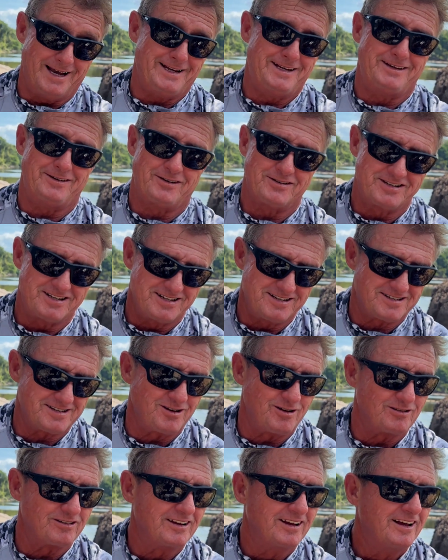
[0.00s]
80 odd years
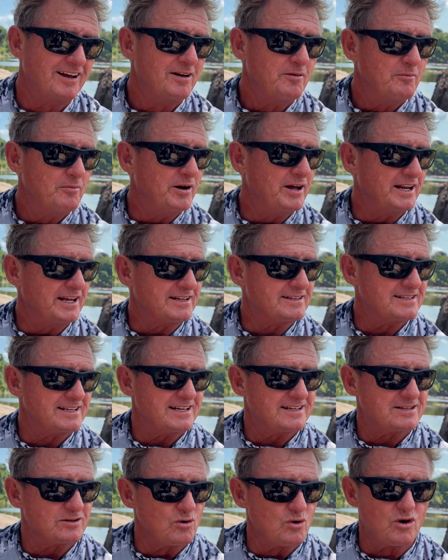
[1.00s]
old. But it's,
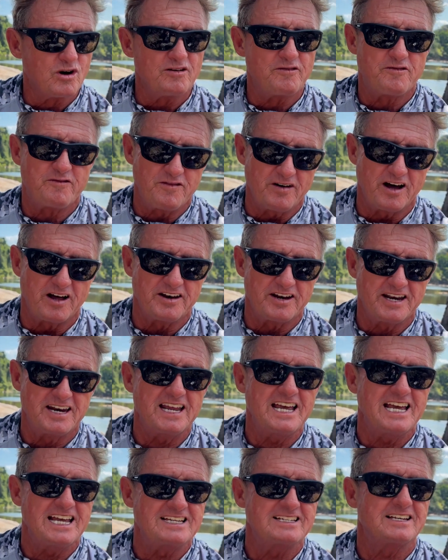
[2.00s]
it's all good fun
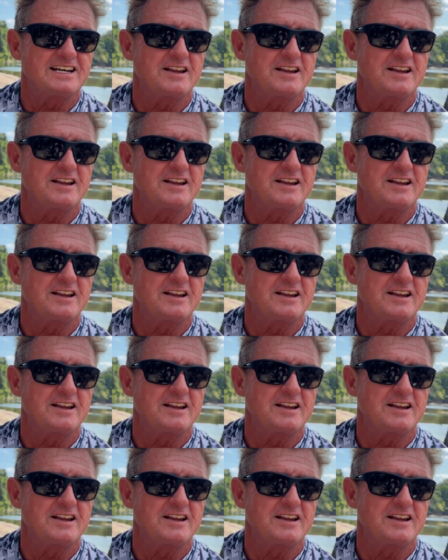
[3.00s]
and it is